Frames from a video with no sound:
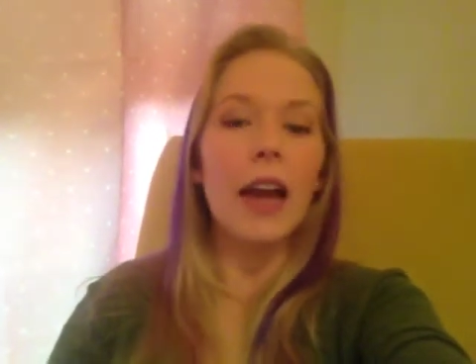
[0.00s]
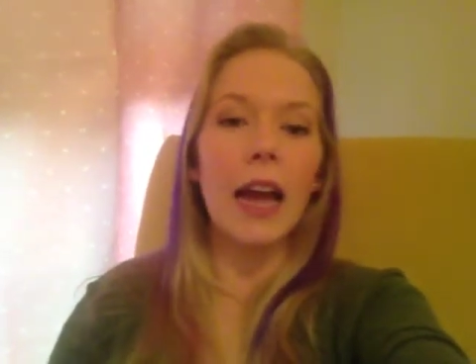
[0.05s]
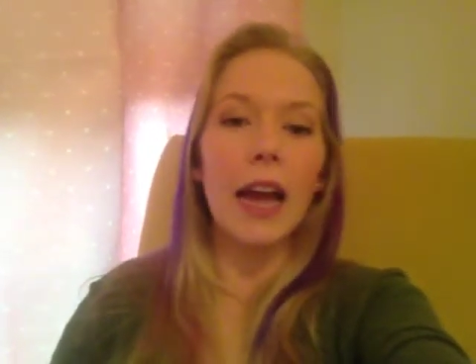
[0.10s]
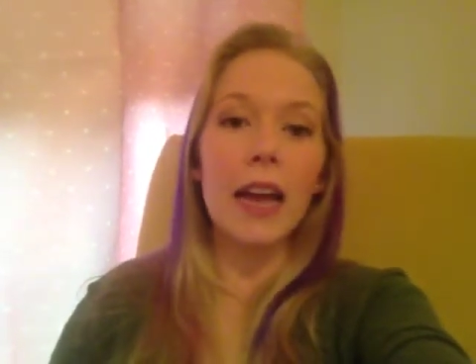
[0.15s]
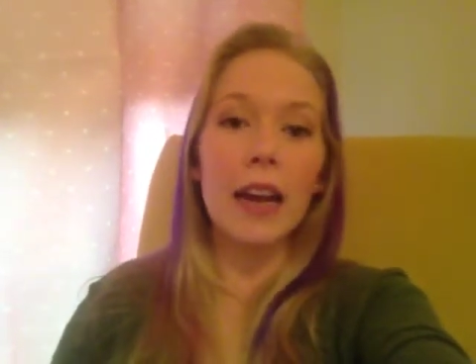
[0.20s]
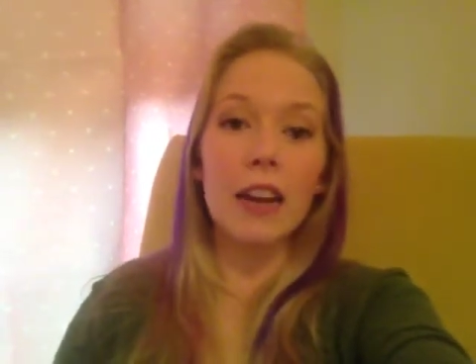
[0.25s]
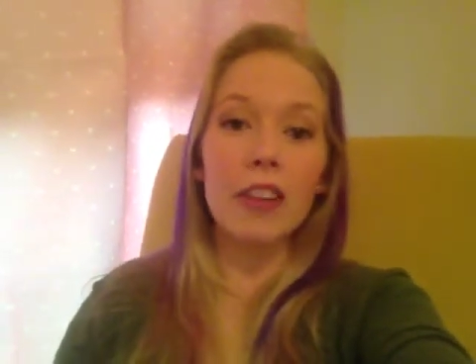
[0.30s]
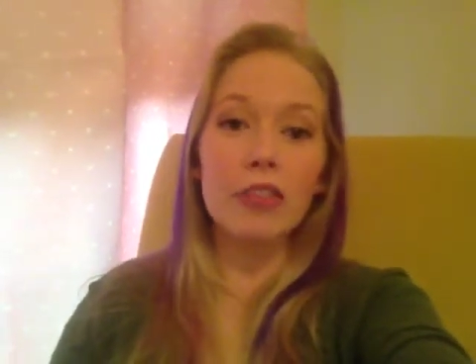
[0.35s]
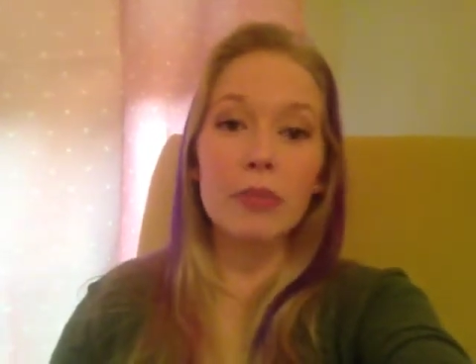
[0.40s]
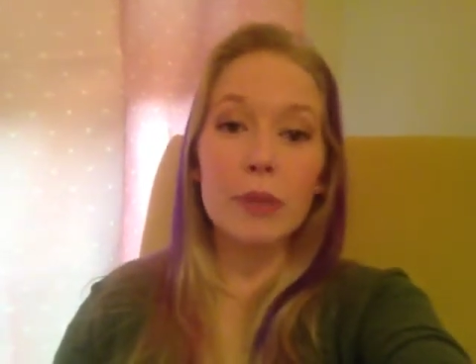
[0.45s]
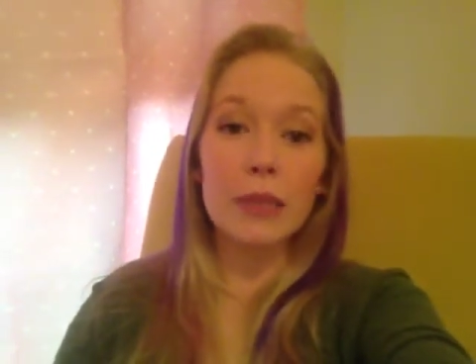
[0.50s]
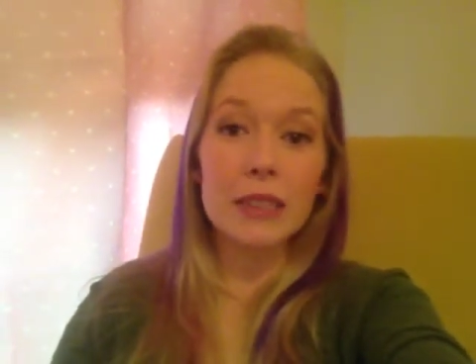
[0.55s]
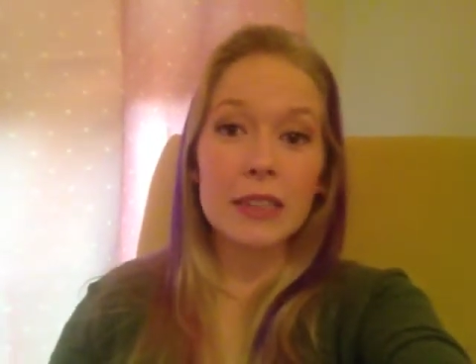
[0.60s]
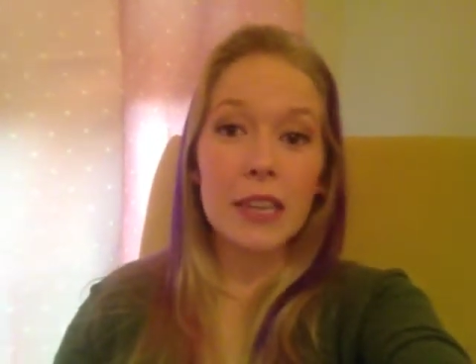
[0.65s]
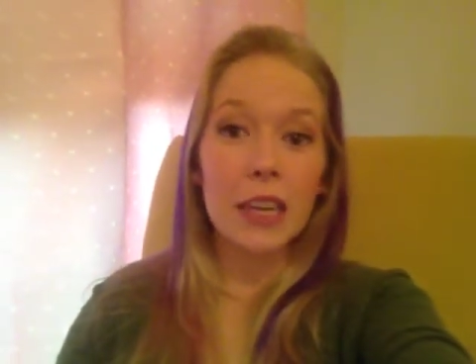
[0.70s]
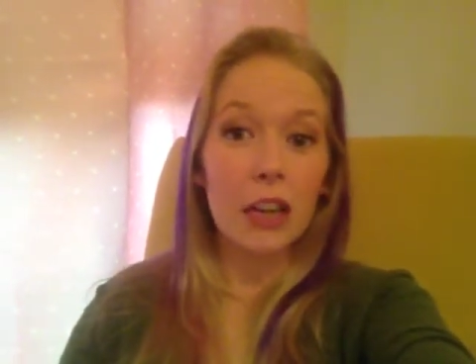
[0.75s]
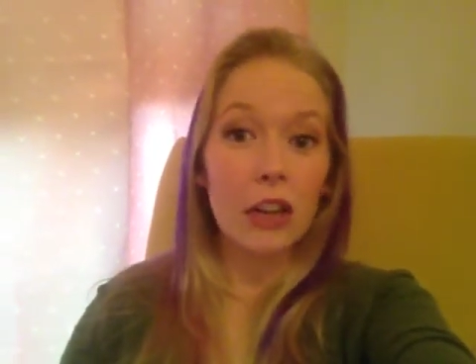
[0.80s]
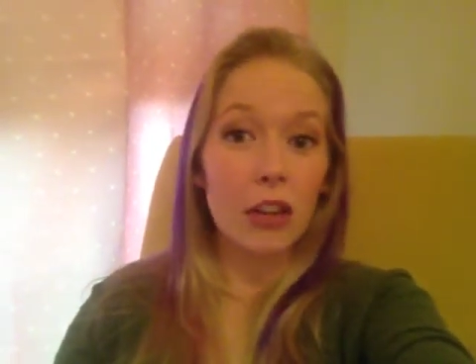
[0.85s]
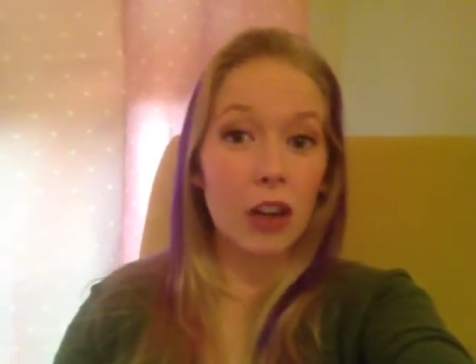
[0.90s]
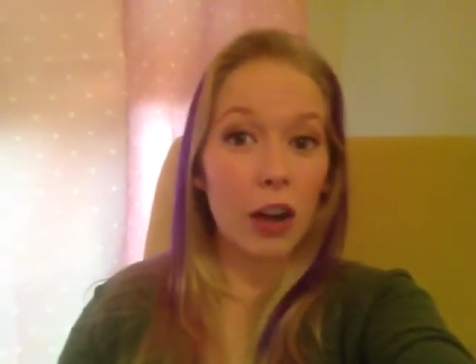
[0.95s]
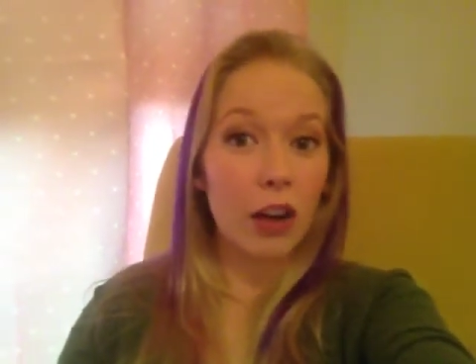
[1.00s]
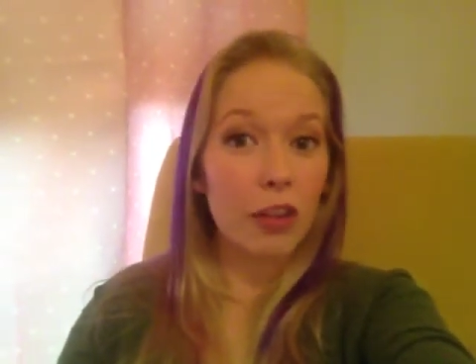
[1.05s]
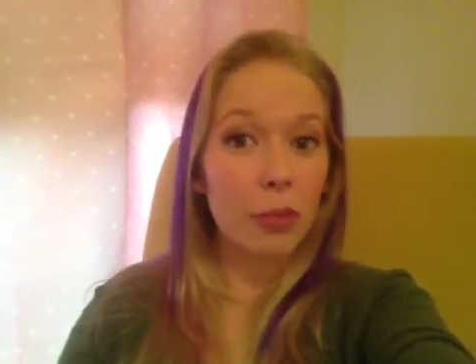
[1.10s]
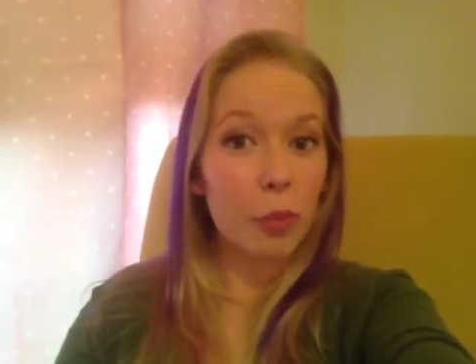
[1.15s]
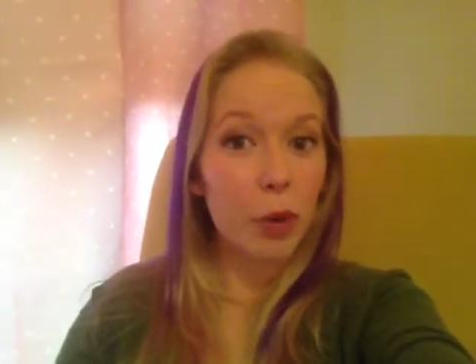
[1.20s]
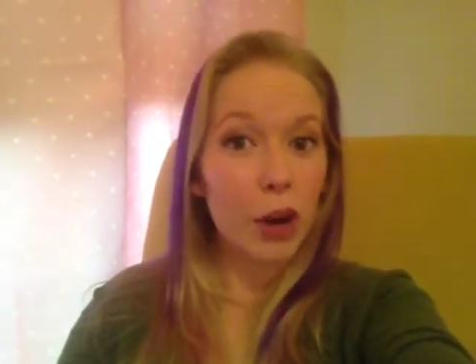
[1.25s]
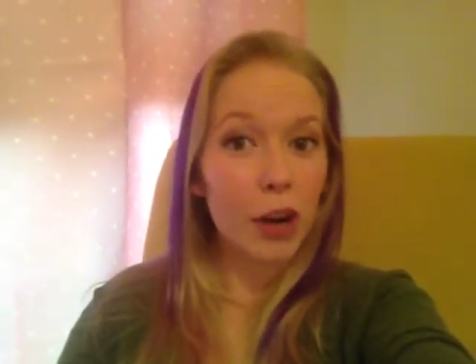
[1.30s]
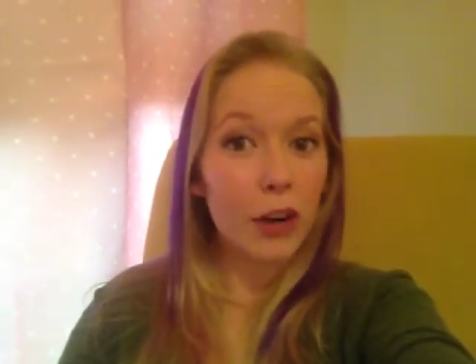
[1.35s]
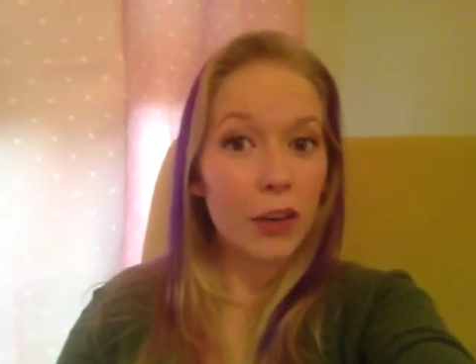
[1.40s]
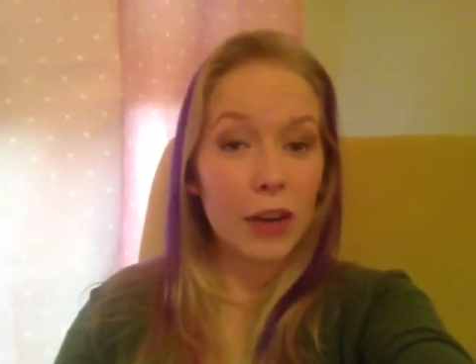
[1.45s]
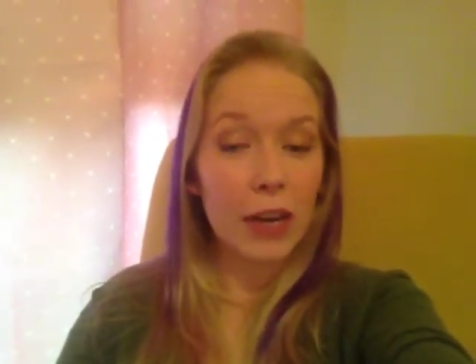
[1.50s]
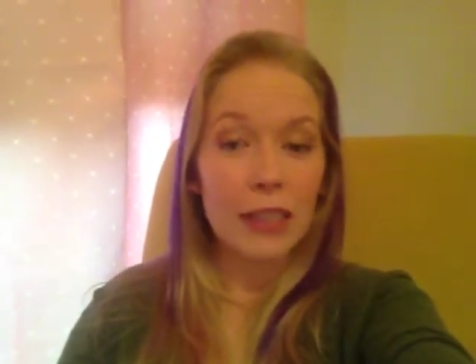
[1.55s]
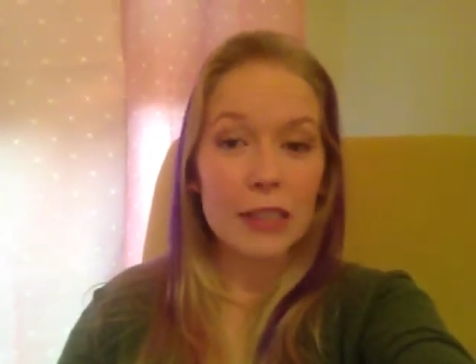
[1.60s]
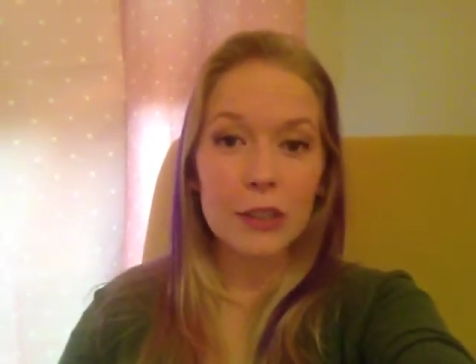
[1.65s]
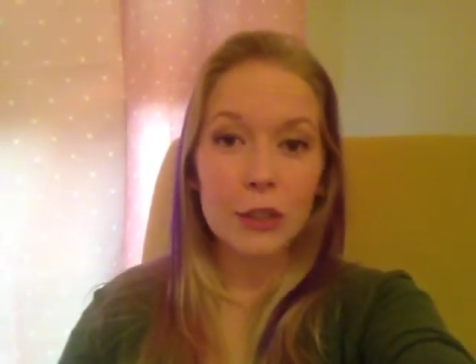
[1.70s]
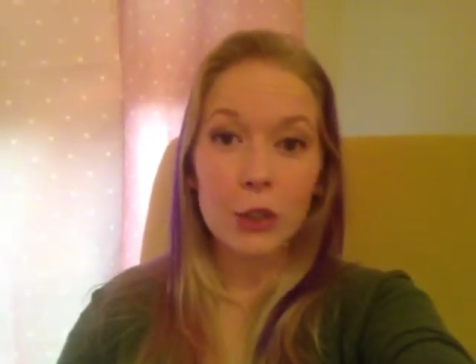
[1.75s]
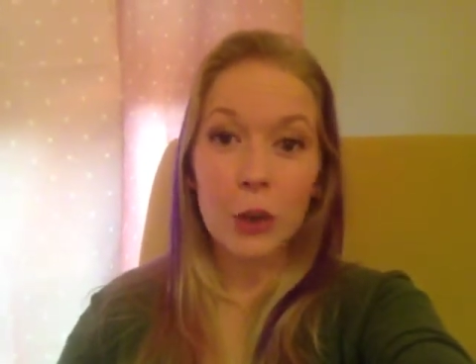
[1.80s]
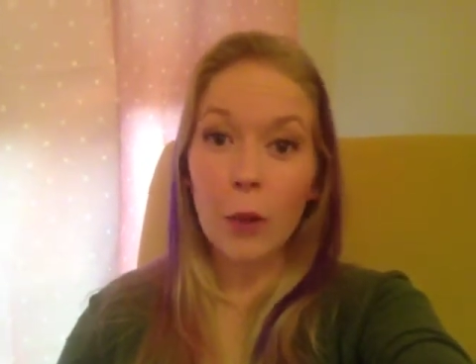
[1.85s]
And I've been seeing a lot of progress,